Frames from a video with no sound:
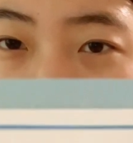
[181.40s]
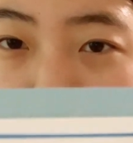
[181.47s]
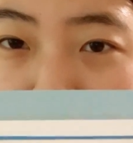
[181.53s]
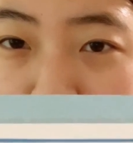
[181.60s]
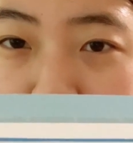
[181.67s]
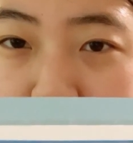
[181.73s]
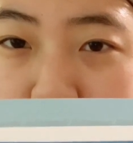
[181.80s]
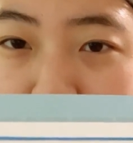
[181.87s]

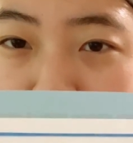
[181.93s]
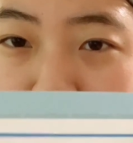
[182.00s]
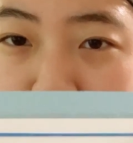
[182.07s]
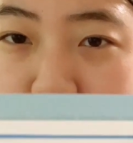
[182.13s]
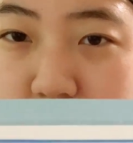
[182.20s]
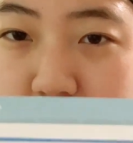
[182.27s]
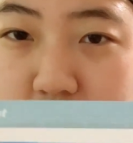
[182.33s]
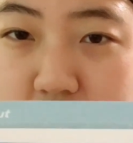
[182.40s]
like the
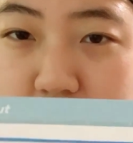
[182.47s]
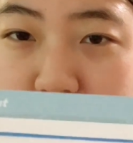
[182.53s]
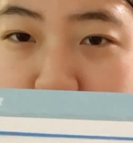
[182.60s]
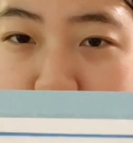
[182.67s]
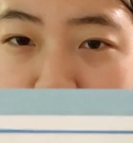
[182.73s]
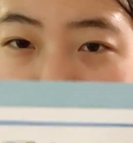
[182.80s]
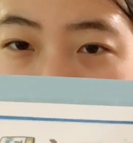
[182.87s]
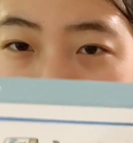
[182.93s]

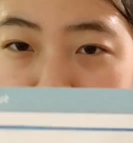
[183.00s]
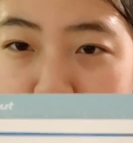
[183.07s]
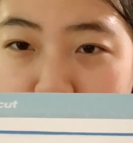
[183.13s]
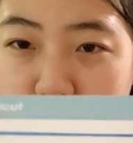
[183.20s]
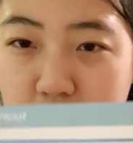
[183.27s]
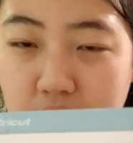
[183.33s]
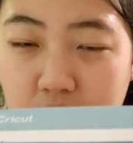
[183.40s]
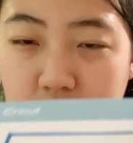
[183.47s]
tape
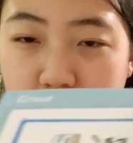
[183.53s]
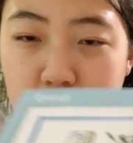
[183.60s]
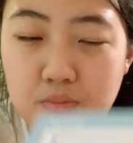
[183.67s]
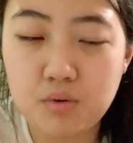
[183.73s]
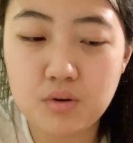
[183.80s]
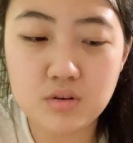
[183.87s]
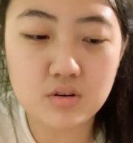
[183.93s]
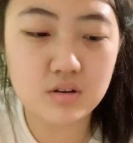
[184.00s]
around the
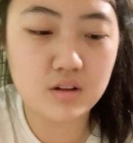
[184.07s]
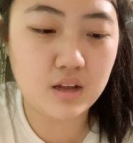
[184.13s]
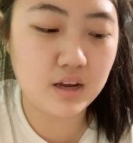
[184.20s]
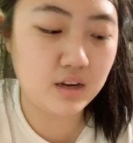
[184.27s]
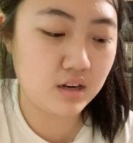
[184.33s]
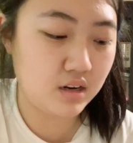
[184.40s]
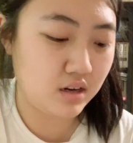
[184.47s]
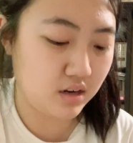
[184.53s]

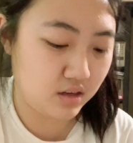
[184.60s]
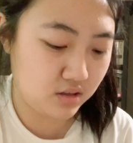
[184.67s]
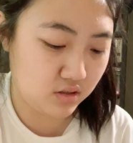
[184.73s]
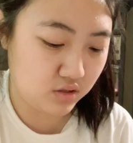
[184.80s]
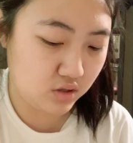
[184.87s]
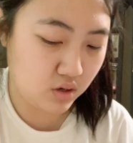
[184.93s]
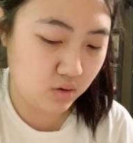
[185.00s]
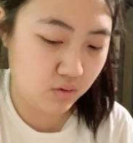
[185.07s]
borderline, and
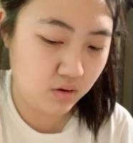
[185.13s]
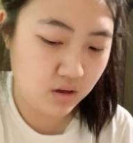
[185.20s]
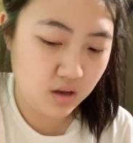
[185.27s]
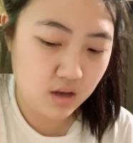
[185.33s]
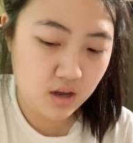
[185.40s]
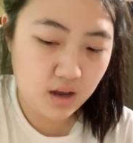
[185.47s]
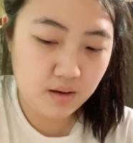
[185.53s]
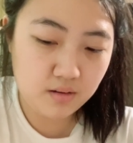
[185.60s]
so
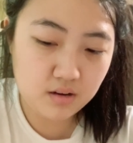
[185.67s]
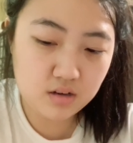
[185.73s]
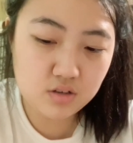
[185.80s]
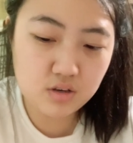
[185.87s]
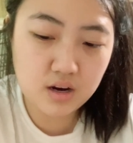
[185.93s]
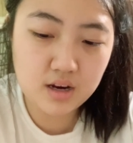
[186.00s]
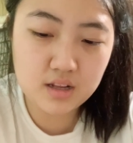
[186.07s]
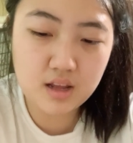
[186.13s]
I'm gonna
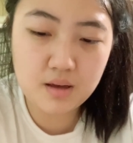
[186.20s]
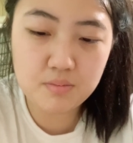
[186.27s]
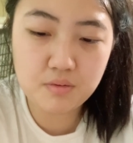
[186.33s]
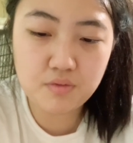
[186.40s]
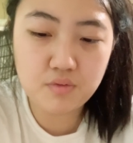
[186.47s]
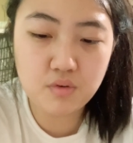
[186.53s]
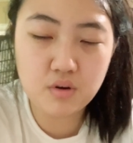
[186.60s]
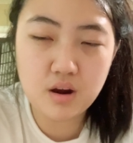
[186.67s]
try that
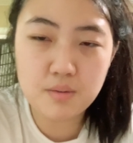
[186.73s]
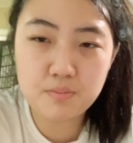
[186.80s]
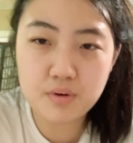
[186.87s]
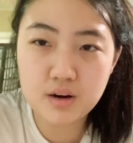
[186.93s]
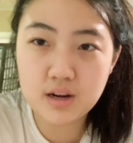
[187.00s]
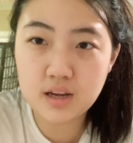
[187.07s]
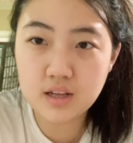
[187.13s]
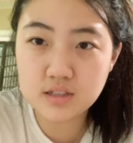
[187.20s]
before I put
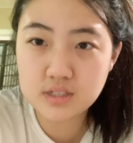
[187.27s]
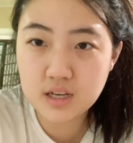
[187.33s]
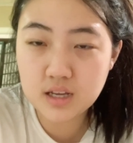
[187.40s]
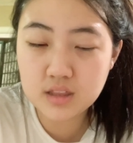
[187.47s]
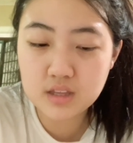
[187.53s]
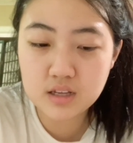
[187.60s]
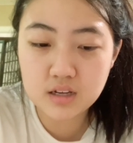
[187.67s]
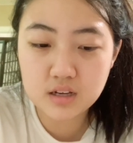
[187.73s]
it inside
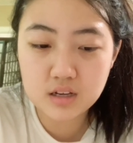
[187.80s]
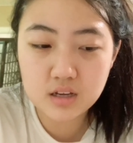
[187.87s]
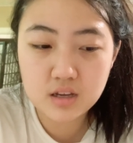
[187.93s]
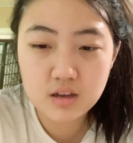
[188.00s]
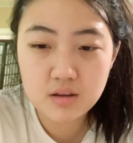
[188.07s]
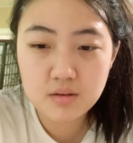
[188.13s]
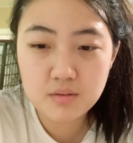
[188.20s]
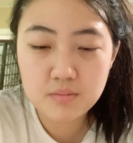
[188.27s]
the
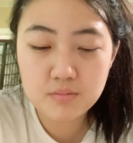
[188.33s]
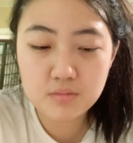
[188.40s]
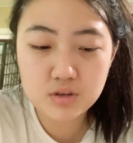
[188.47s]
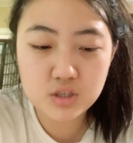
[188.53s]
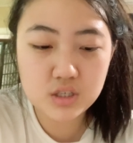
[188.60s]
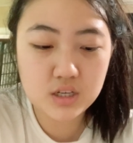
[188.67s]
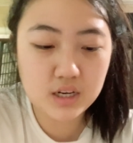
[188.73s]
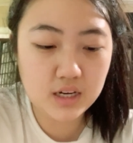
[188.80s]

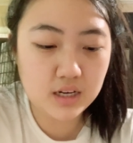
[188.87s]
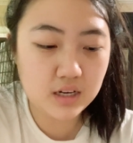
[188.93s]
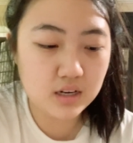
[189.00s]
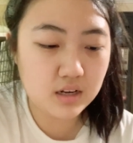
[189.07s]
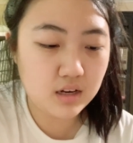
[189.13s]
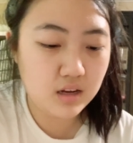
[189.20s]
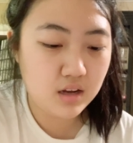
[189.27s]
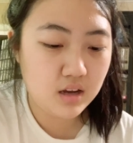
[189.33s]
machine.
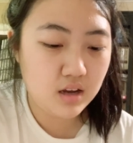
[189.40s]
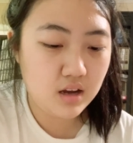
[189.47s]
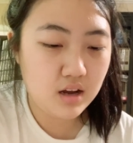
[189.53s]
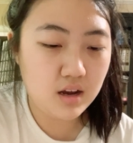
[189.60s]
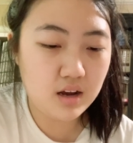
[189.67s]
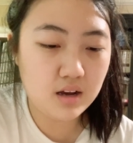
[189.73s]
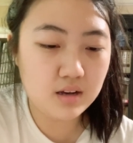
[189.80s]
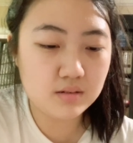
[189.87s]

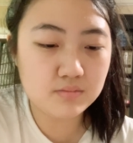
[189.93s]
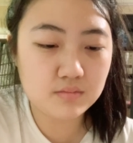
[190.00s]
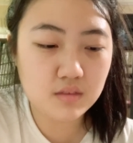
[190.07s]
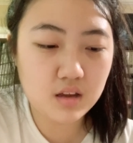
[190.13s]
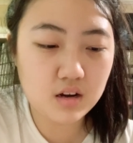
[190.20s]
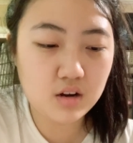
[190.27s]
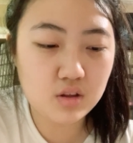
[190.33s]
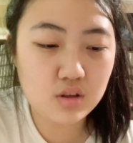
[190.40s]

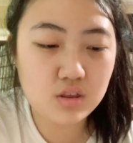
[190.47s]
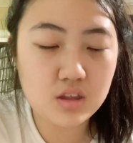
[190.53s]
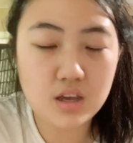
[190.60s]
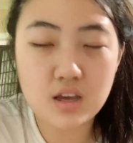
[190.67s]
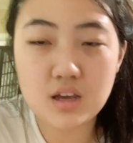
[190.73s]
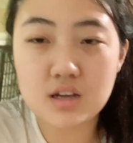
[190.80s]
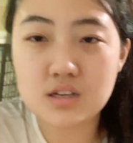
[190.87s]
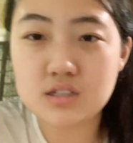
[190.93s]
Another
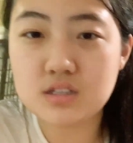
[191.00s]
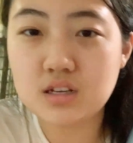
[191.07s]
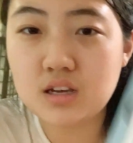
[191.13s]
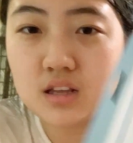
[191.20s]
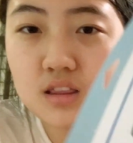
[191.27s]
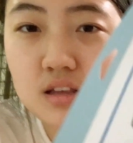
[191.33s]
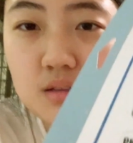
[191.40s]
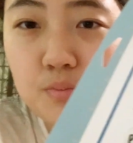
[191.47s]
thing is, look at
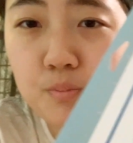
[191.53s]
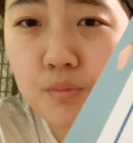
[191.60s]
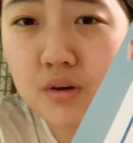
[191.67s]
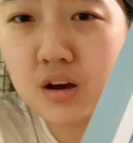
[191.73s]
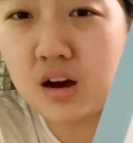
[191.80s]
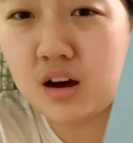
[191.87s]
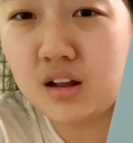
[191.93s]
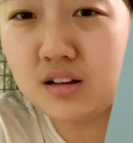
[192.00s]
the
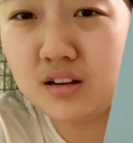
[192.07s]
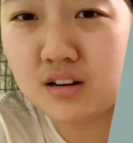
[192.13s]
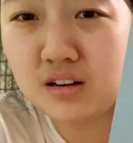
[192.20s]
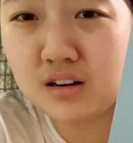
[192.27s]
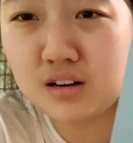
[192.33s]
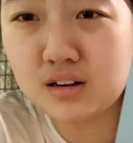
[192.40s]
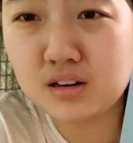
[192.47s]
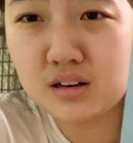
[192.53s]

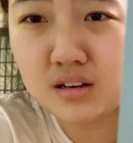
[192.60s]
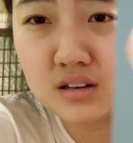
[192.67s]
color.